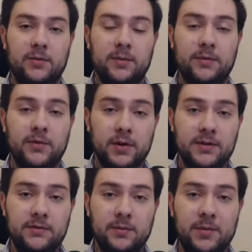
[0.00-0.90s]
people
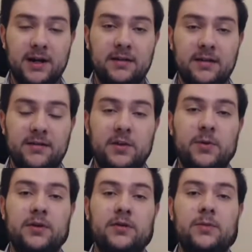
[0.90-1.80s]
voting for Brexit as they
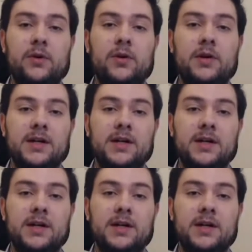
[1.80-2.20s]
want a more